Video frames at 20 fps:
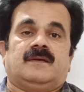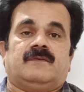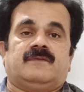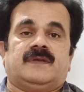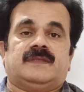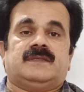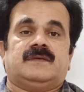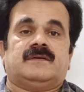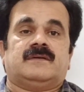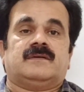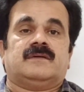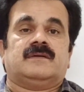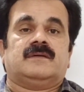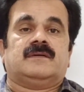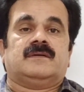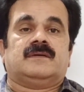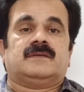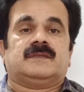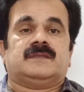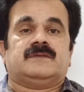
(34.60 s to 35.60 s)
whether
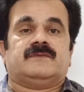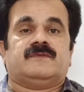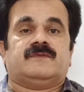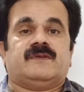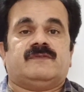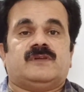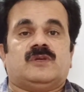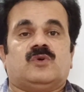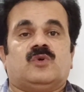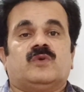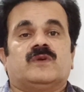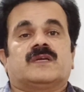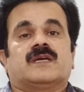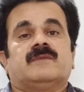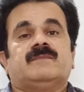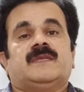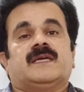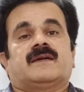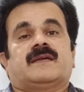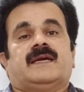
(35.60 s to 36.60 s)
we will
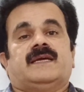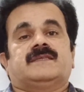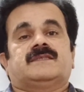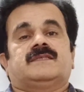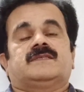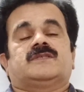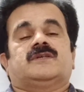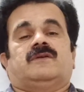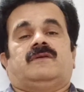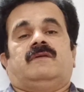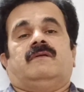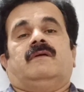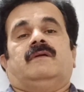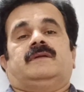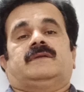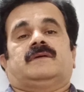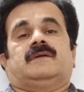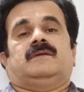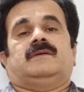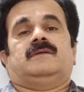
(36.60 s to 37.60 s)
overcome the crisis or not.
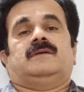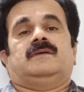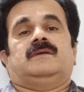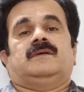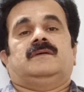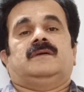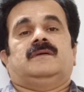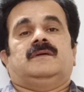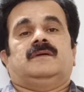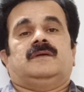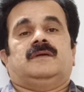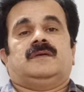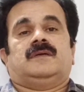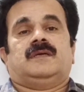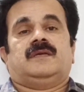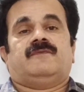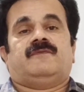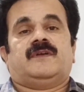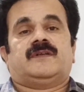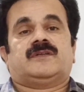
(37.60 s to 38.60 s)

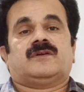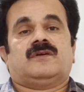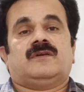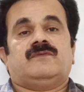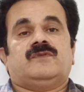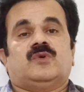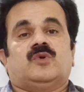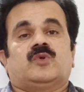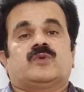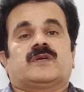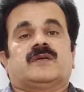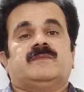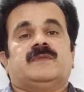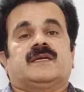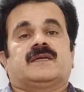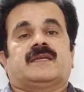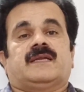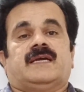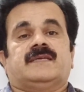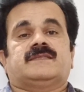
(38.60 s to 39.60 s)
If at all we overcome
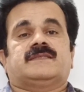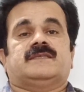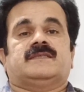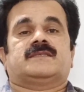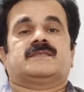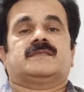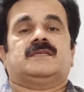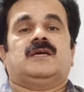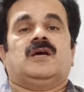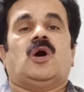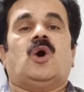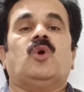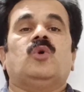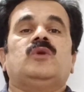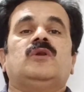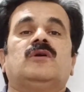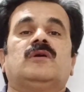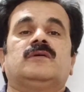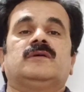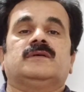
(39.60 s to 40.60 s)
the crisis, how
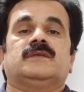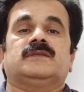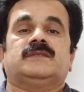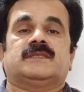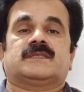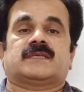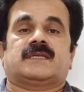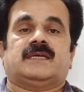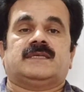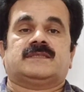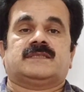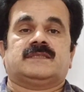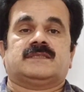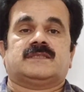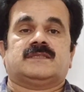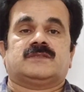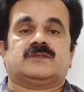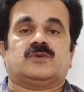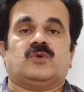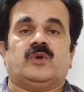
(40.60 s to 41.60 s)
long this
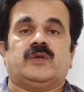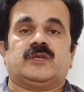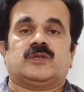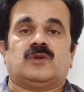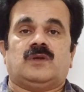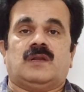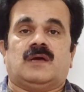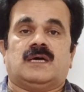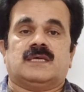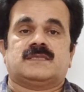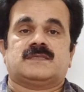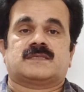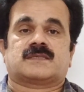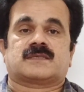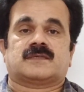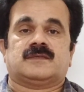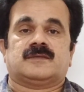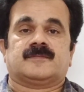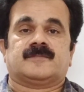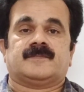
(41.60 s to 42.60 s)
crisis is going to
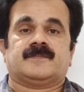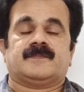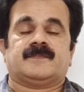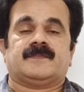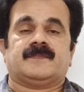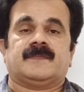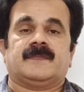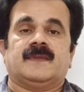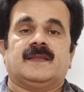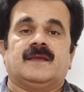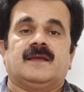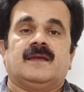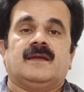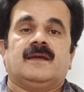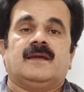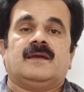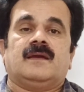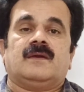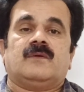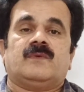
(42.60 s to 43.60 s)
last?
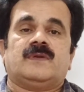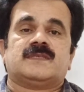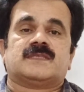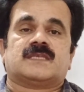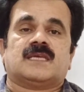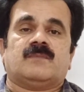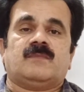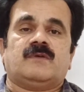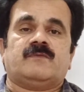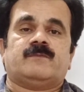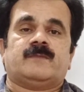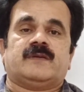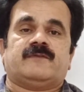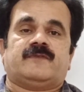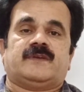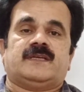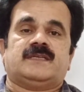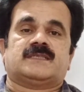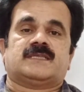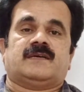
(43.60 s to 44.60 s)
When some of my
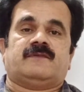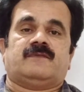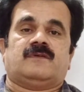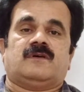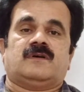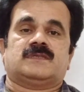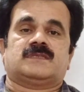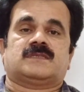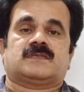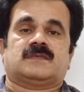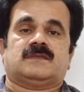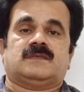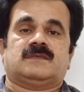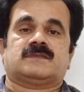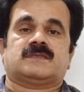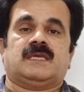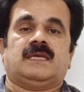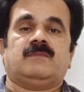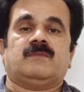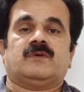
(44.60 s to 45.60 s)
friends have asked the
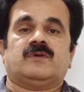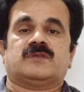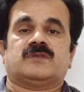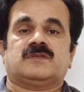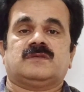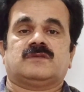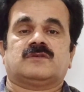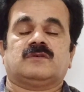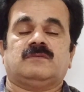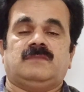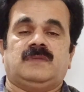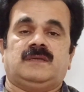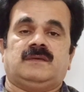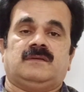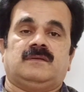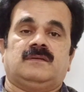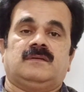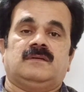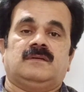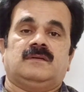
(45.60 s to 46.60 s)
same question to
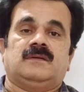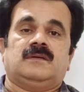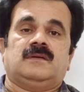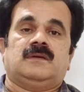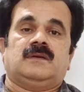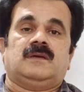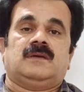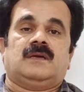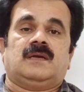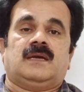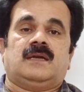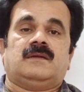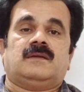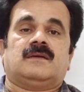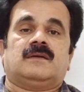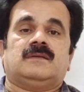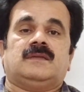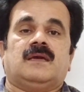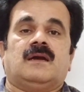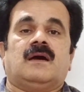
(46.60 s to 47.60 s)
me and
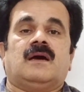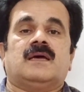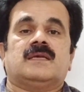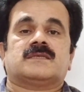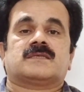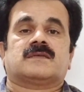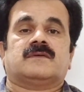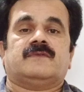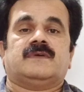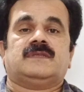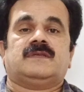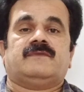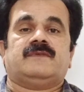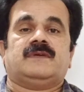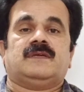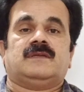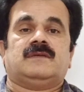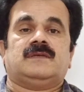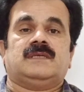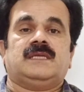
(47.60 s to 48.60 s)
they asked whether
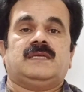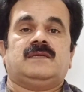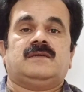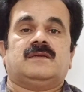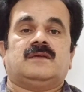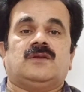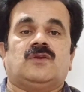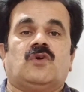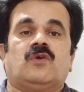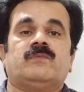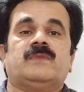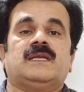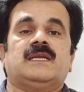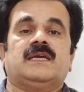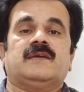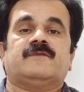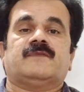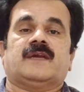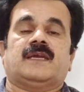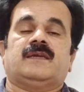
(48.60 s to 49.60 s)
we lead a normal
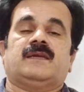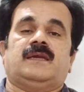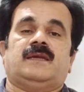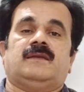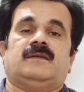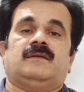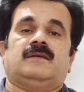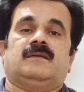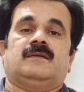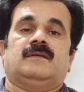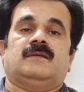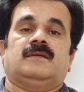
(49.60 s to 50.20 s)
life again,